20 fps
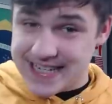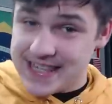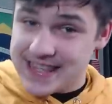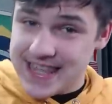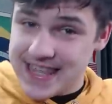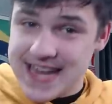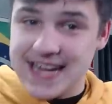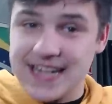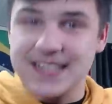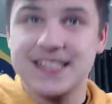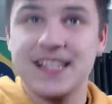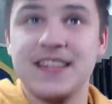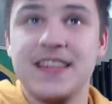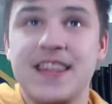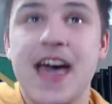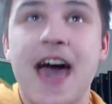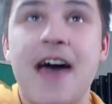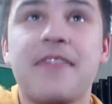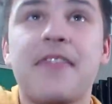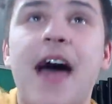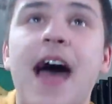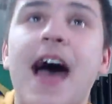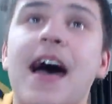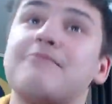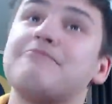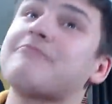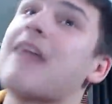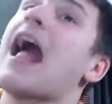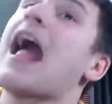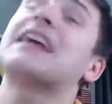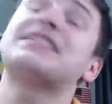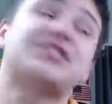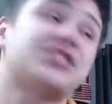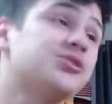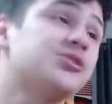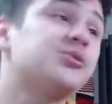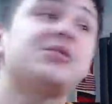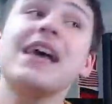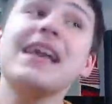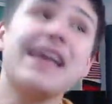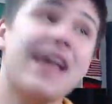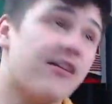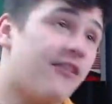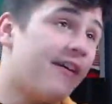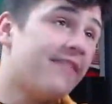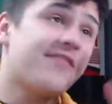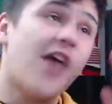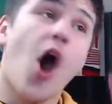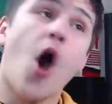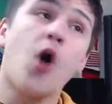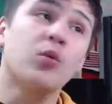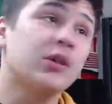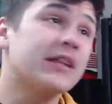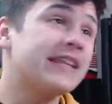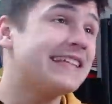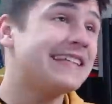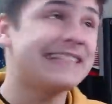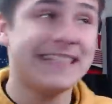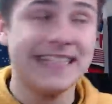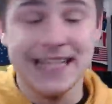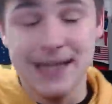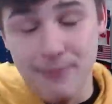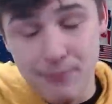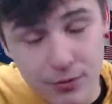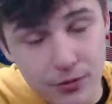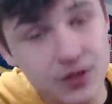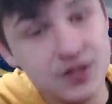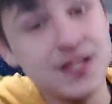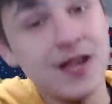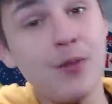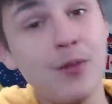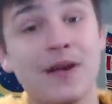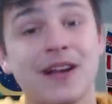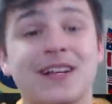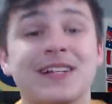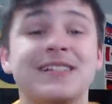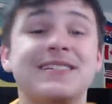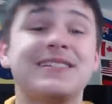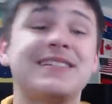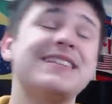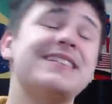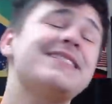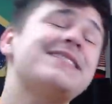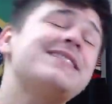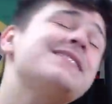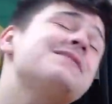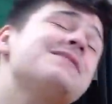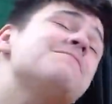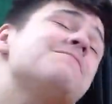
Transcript: things in there that, as you say, I only see in Brazil because this is